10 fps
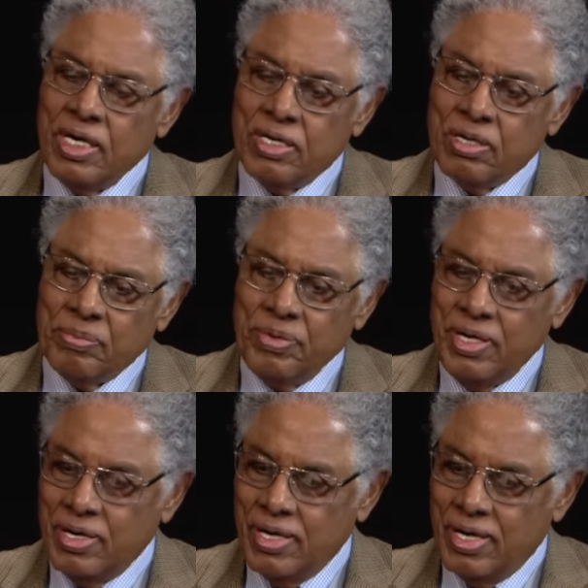And he took
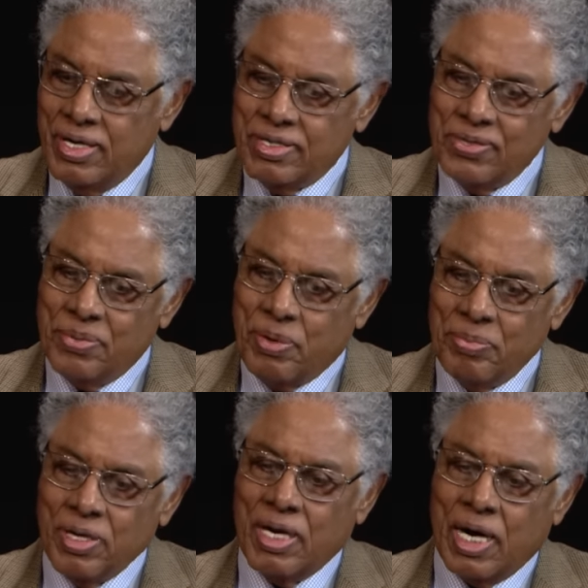me uh, to a
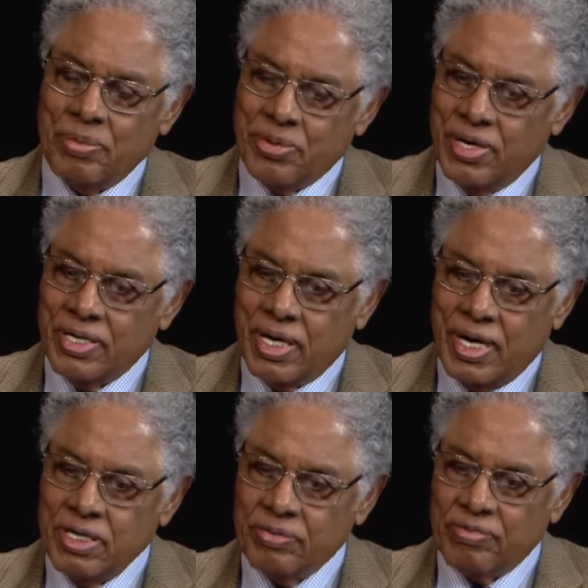public library at the
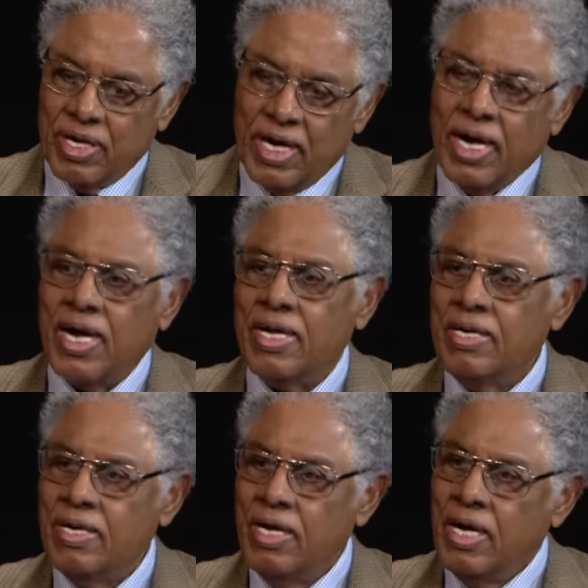age of
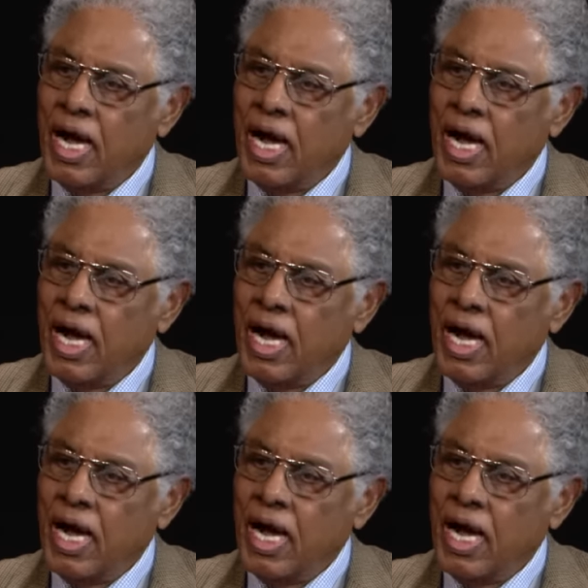nine.